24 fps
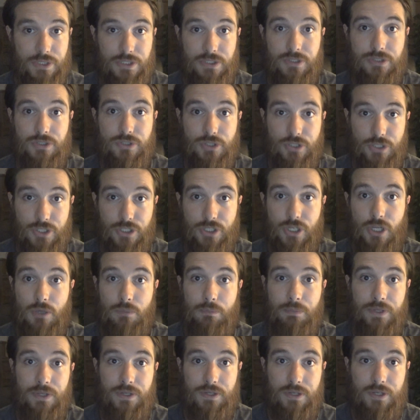be looking
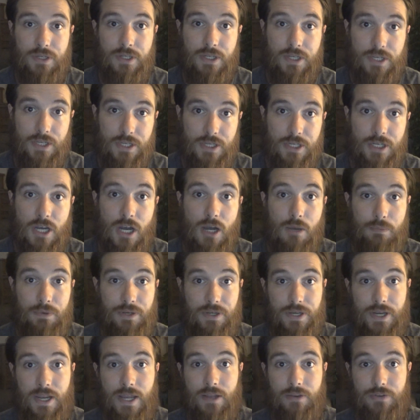up and
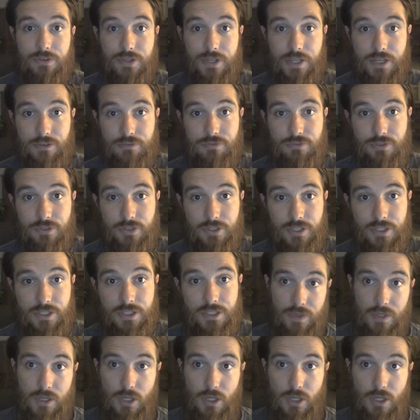calming down, thankfully.